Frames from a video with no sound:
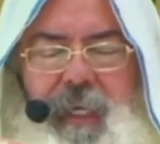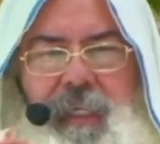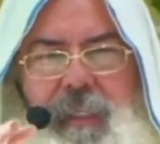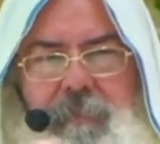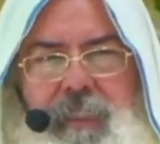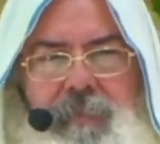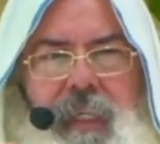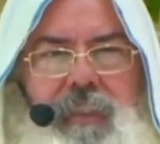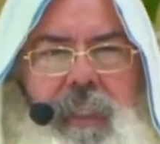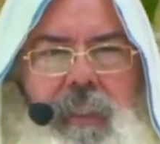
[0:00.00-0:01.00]
when I
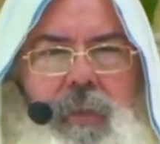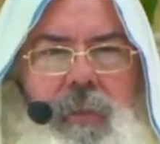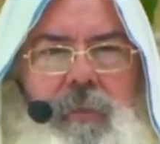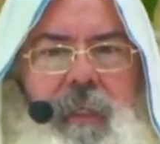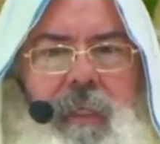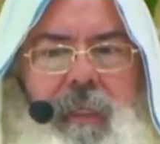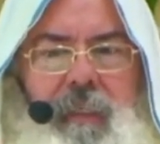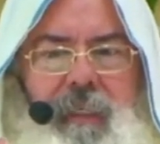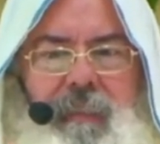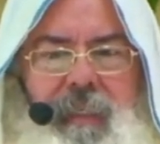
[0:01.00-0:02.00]
was young, I was
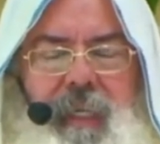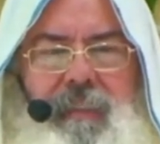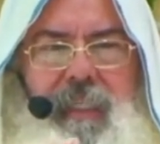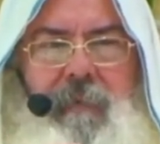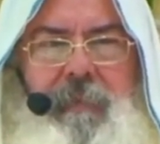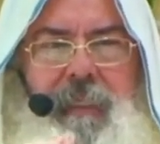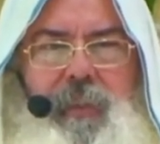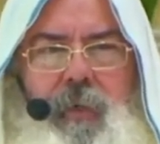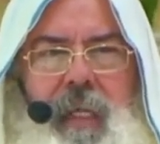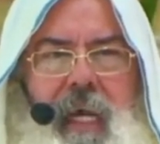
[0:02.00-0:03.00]
like 9 years old, and I
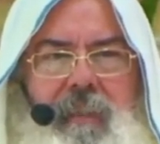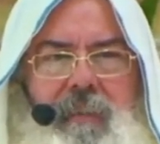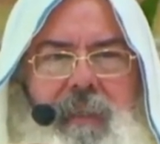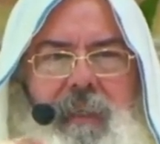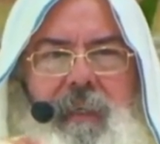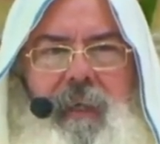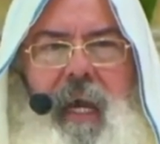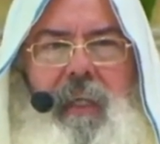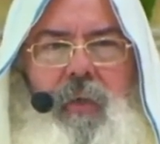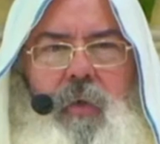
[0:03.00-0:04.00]
thought I want to be a
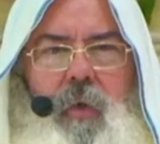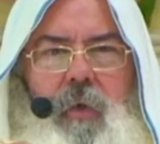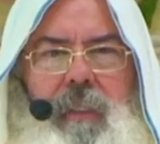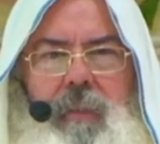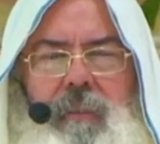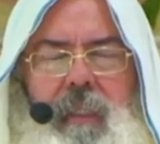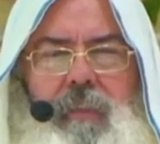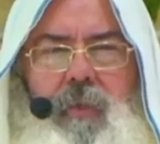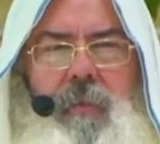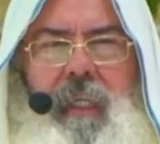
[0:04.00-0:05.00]
doctor.
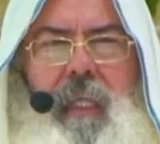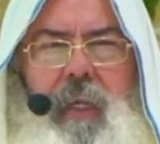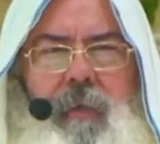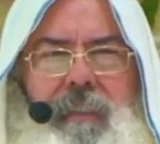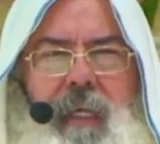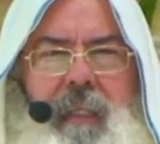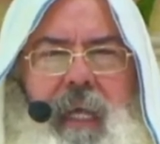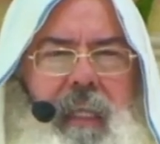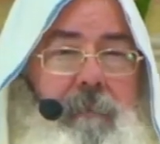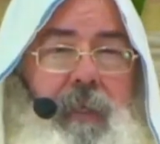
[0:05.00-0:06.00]
And I had
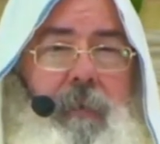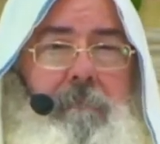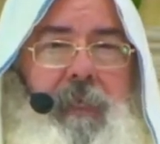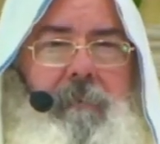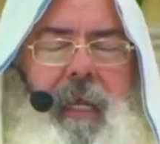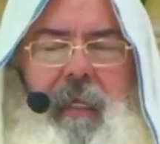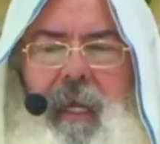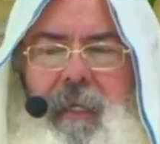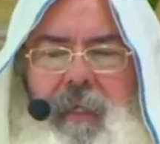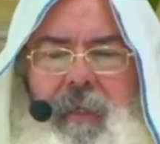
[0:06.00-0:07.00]
little boxes there,
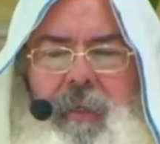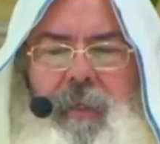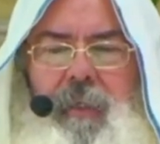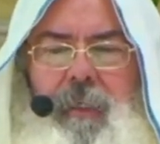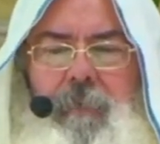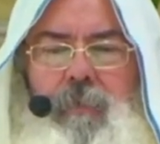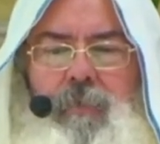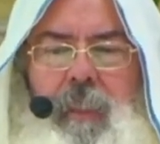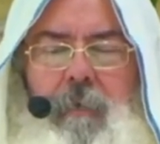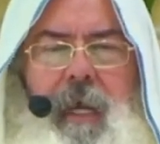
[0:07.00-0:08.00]
little
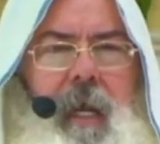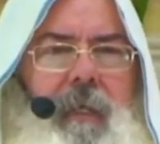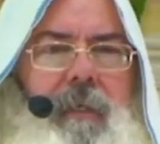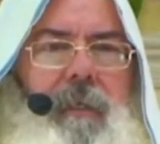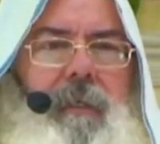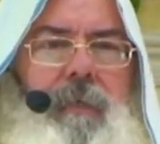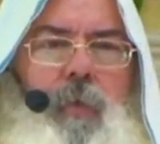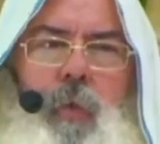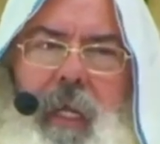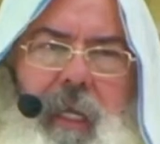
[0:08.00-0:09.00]
books that they
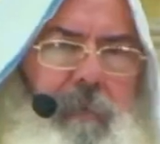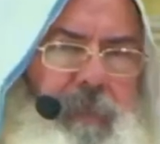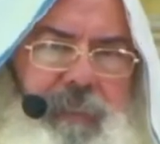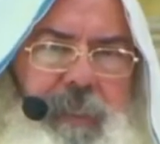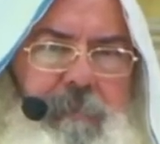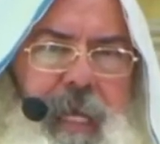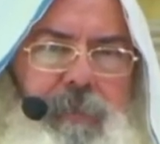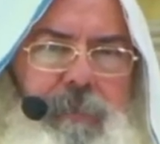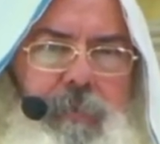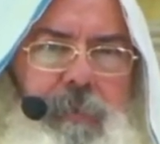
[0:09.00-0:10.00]
had
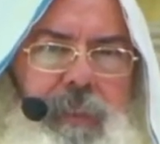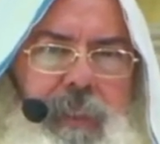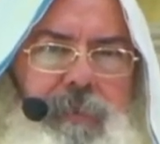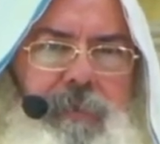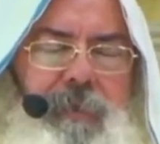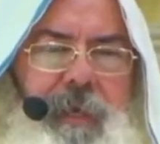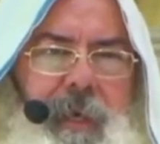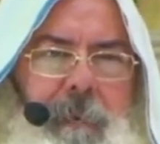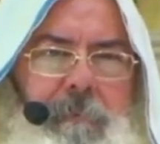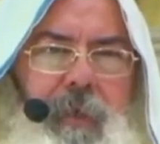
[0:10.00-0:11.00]
alcohol
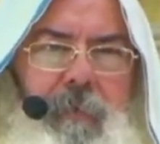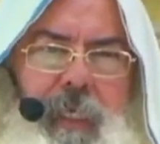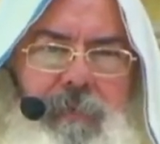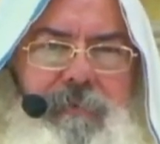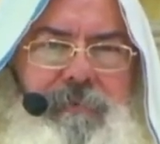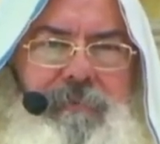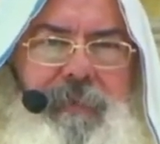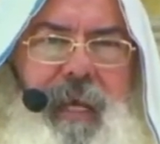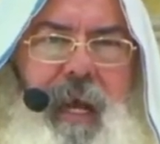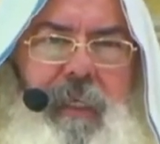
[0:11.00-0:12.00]

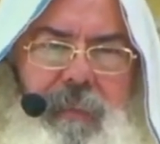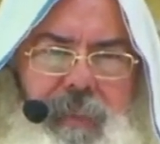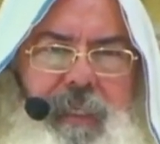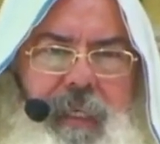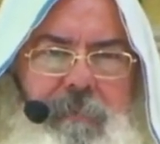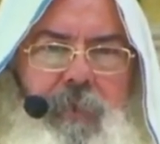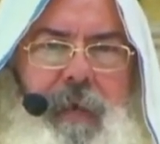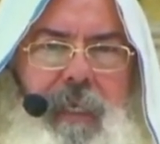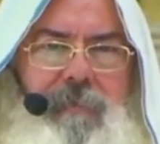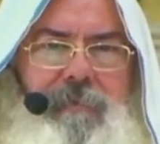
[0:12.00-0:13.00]
and
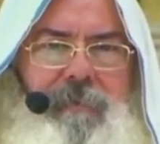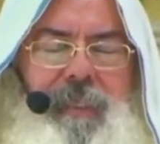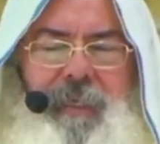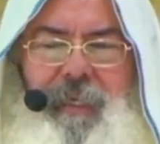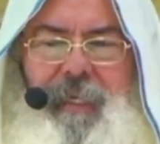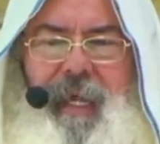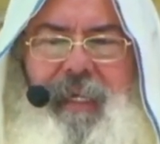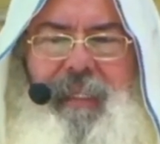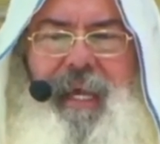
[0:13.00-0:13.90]
things to do first